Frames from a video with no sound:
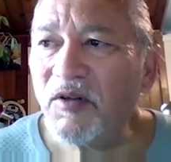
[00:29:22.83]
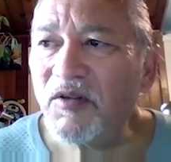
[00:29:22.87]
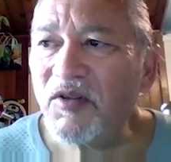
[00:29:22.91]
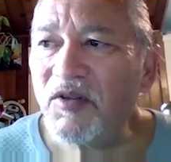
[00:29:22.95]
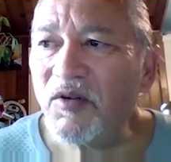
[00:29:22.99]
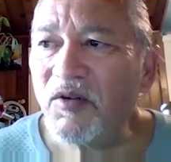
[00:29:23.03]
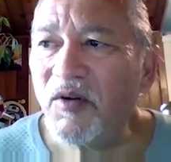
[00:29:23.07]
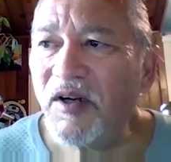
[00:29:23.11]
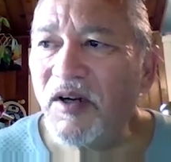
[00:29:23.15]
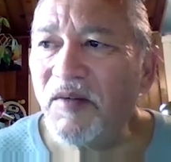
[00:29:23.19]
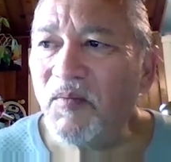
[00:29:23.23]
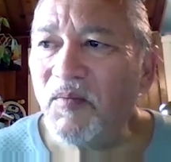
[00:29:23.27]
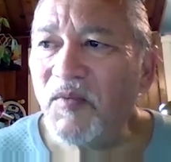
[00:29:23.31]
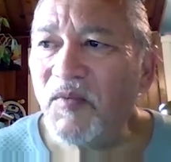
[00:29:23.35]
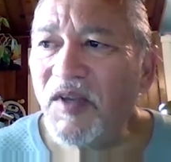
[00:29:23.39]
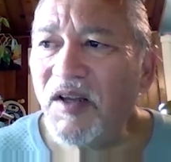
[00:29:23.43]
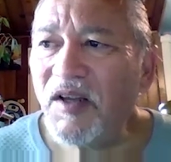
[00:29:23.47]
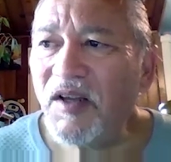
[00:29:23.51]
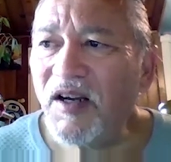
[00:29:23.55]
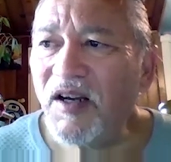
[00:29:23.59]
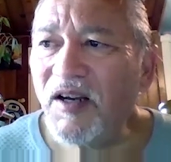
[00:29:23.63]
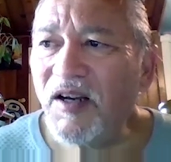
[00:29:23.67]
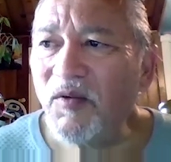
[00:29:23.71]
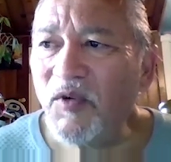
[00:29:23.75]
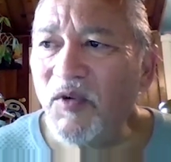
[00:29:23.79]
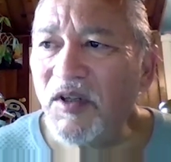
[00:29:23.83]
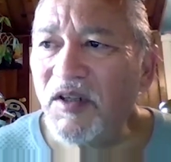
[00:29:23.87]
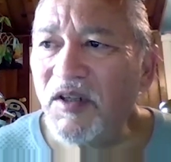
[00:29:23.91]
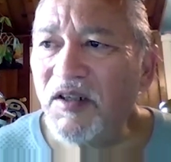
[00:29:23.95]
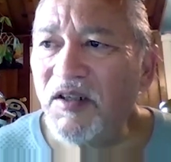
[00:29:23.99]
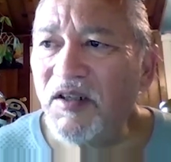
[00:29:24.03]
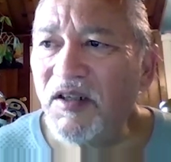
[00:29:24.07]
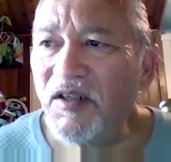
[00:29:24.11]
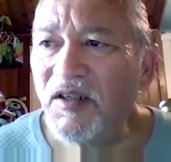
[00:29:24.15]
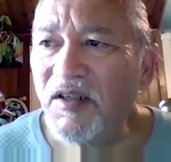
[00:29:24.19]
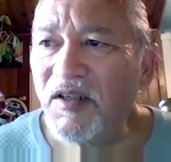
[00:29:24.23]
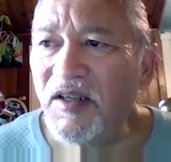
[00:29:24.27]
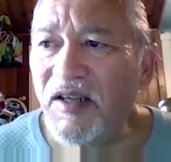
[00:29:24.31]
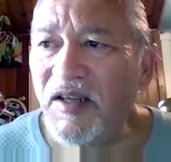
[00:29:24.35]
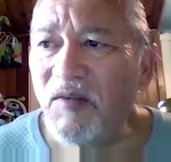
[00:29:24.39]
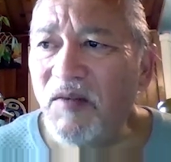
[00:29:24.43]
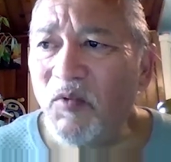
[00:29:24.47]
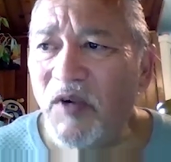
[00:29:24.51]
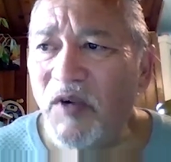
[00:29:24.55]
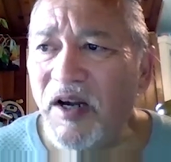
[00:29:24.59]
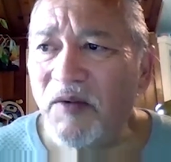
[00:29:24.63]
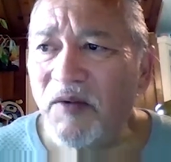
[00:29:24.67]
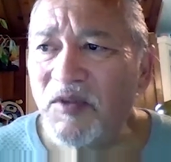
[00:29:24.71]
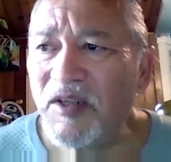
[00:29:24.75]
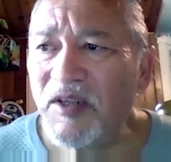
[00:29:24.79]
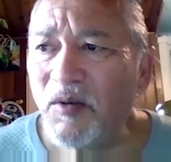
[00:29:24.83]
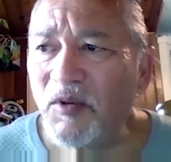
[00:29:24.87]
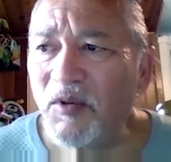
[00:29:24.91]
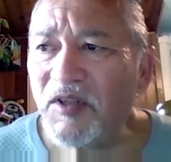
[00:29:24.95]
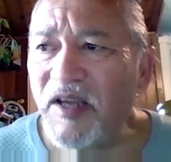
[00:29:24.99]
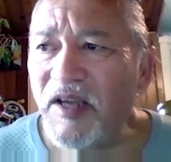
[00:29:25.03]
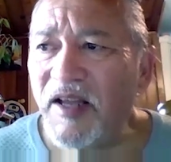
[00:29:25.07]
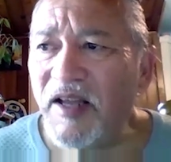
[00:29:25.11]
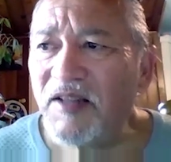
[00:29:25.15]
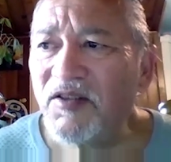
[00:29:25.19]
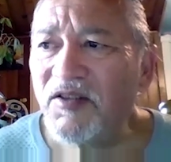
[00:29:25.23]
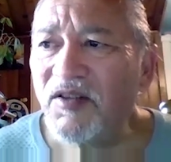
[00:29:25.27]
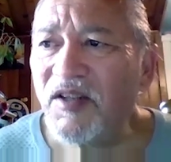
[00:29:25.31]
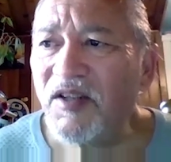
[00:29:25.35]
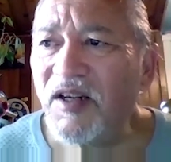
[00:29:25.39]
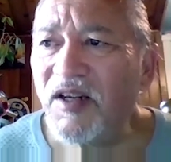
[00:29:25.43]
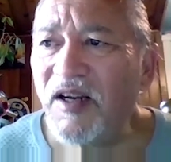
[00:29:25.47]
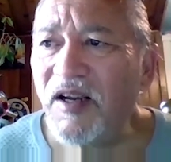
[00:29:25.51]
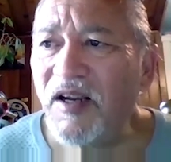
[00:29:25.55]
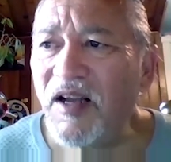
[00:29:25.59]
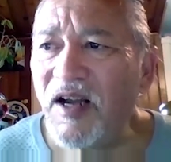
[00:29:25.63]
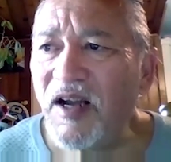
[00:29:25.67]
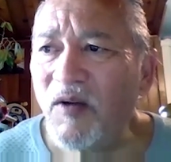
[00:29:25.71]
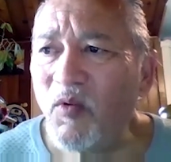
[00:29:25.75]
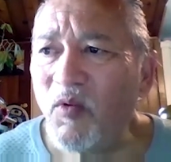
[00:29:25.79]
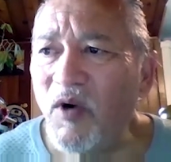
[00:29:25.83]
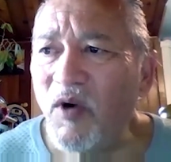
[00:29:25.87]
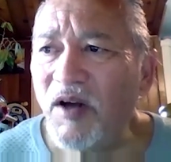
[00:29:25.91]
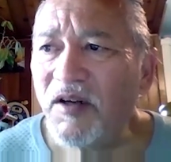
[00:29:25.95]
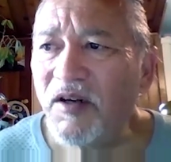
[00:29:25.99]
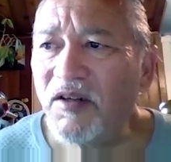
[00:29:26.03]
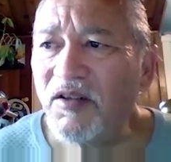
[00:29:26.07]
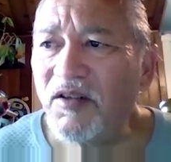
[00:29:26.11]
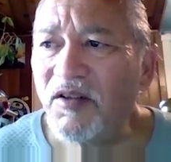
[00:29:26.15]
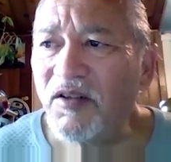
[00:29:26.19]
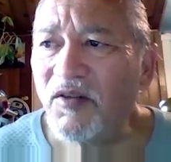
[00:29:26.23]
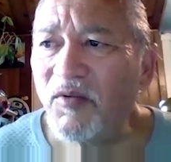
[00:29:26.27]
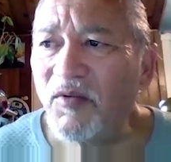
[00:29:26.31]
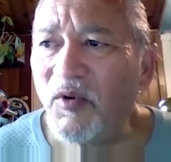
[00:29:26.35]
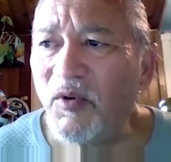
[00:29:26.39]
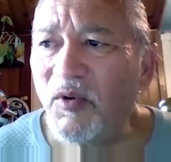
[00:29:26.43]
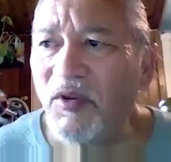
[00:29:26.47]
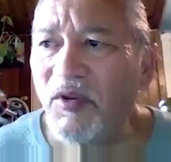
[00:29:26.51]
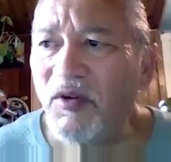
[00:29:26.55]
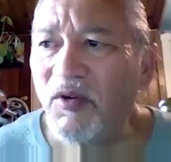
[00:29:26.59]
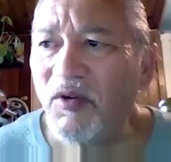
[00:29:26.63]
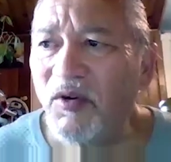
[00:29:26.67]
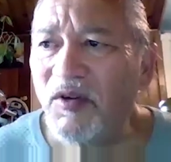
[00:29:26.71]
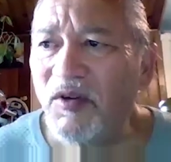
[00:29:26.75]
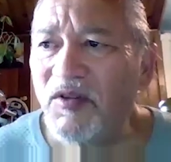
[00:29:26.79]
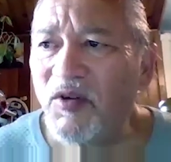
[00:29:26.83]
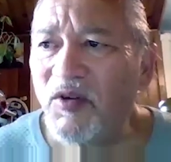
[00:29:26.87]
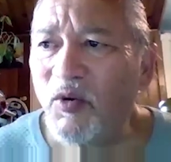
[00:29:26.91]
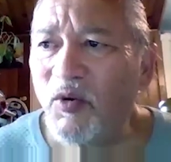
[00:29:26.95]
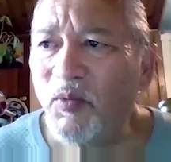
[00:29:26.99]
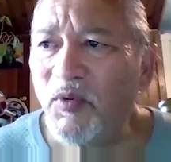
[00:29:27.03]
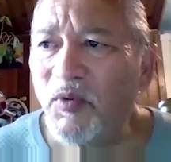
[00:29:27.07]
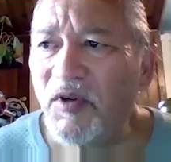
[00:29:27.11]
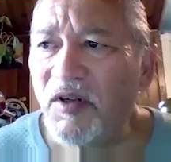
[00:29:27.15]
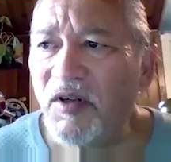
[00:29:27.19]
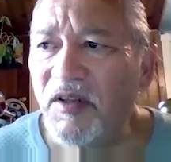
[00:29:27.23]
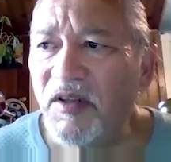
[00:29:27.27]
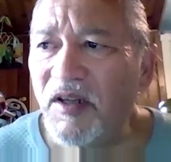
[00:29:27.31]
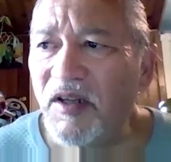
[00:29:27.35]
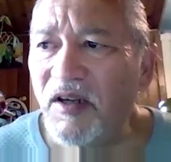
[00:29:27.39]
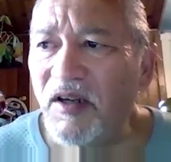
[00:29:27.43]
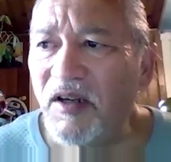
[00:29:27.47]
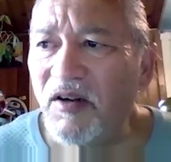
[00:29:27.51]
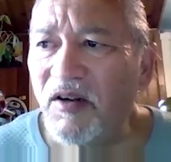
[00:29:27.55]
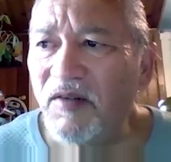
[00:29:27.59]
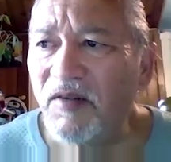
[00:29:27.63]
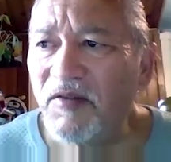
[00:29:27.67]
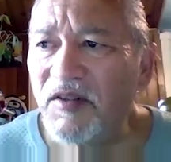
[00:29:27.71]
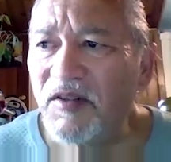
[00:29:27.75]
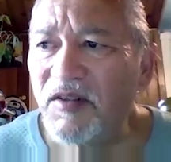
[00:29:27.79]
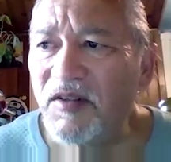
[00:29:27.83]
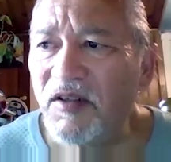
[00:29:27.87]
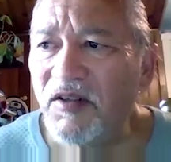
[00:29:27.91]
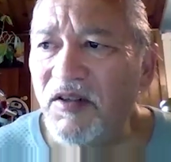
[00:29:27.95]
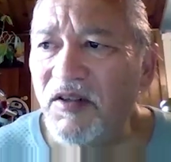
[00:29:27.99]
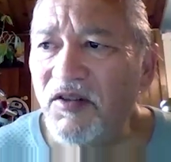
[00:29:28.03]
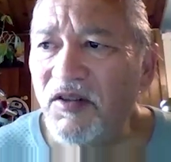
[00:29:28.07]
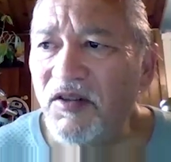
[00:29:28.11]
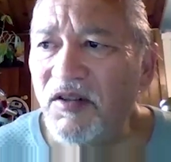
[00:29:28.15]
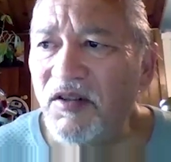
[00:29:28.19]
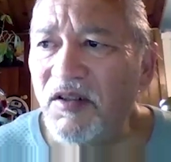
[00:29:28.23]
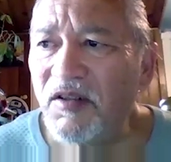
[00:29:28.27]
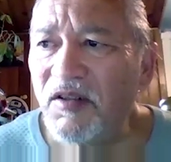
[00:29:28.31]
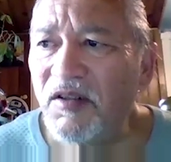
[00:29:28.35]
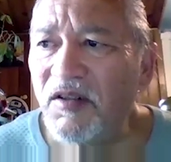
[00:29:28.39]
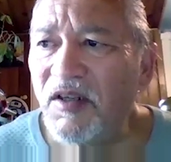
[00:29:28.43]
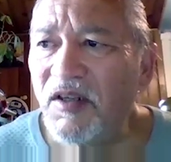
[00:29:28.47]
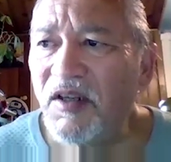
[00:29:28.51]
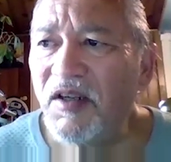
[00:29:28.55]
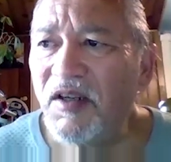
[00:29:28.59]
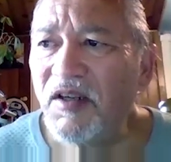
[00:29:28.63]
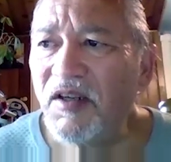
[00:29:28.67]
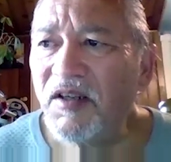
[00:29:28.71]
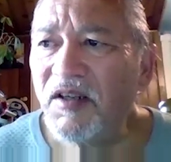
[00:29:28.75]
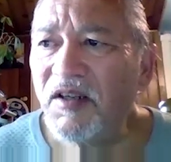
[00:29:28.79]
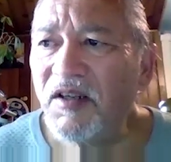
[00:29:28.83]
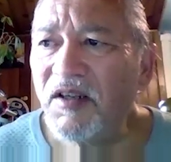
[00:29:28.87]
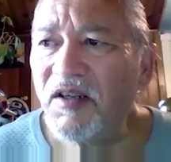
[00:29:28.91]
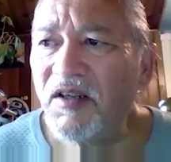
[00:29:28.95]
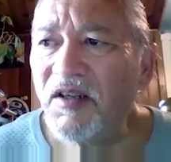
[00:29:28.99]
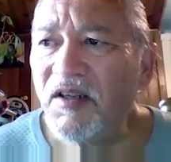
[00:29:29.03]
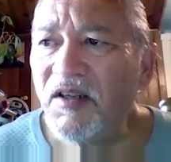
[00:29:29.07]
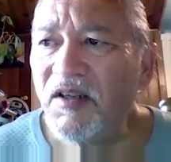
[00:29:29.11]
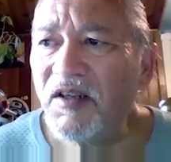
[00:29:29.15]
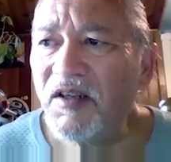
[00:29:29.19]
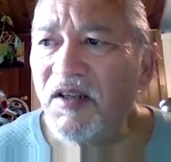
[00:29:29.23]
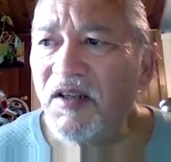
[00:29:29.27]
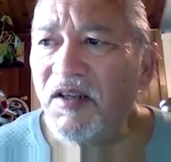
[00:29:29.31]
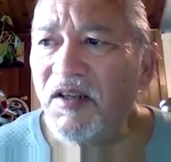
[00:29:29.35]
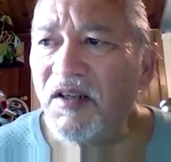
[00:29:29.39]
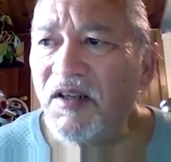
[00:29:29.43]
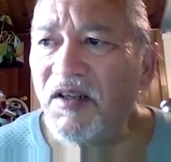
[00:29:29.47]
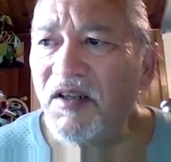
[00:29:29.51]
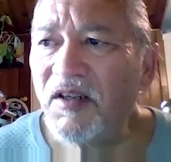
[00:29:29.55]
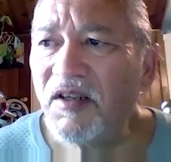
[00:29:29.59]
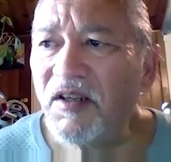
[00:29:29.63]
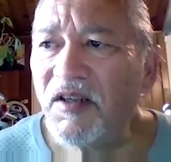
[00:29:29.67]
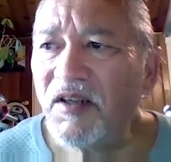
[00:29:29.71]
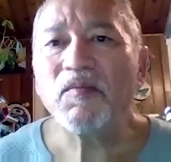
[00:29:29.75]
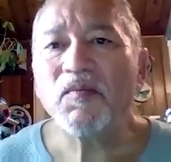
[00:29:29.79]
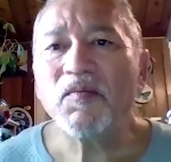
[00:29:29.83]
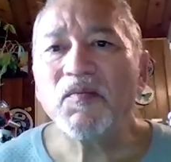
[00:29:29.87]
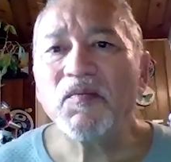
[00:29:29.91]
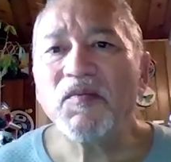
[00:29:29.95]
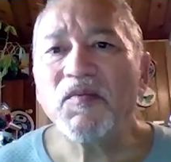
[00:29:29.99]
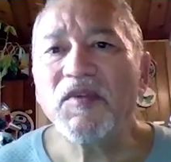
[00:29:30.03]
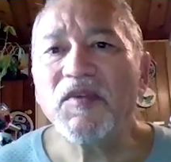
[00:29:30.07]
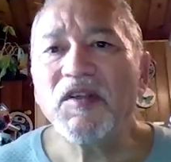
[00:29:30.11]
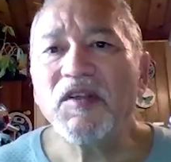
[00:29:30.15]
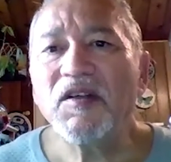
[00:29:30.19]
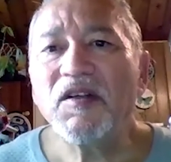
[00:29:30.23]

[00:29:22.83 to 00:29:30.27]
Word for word: So I, I really did, I was able to answer that. I, I wanted to throw the doors open on that conversation and give people the freedom